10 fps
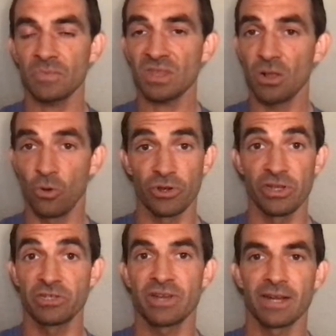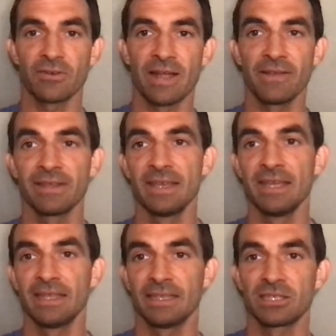Or you could drag it around
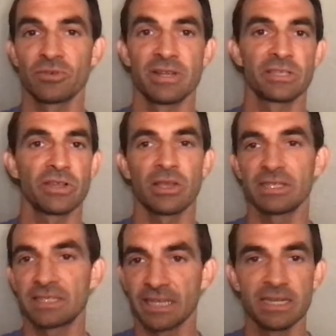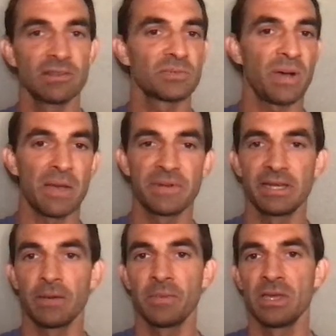the screen. So you get all these sticky notes popping
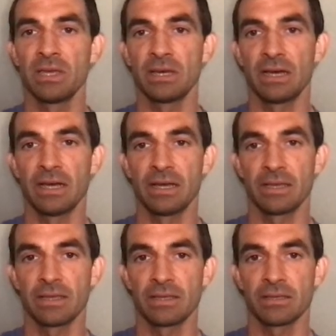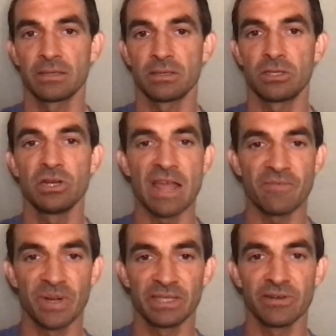up. You can have them
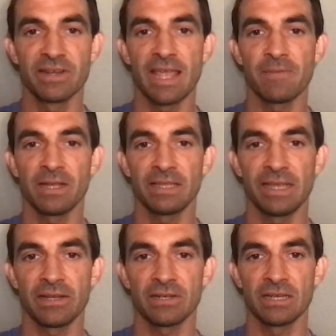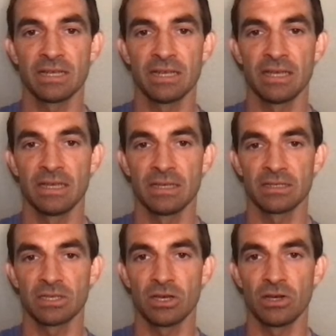put their name on there.
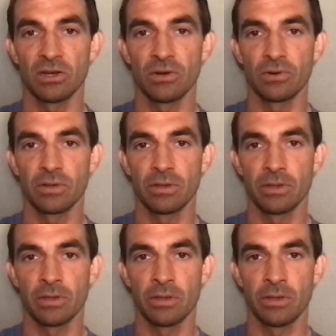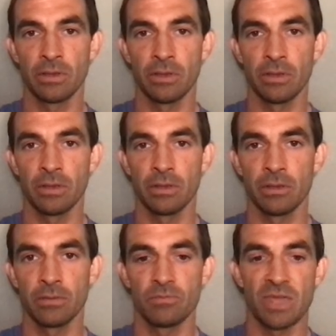So
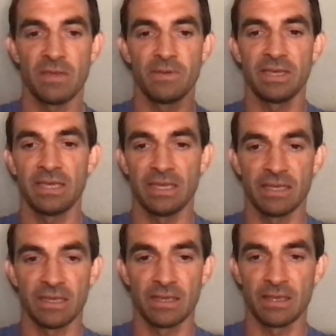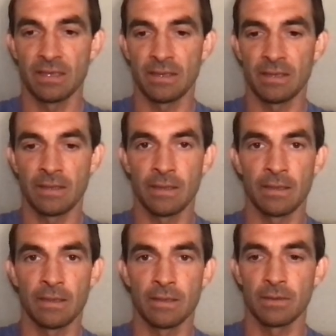maybe
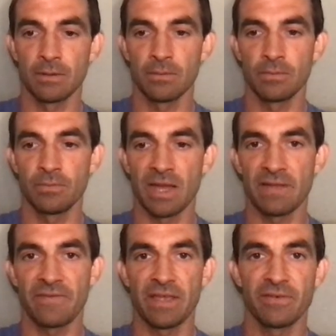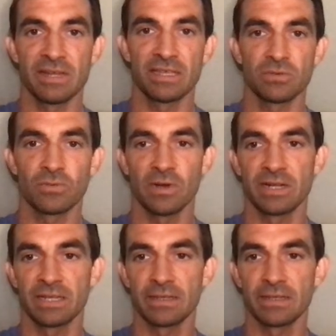my favorite is running.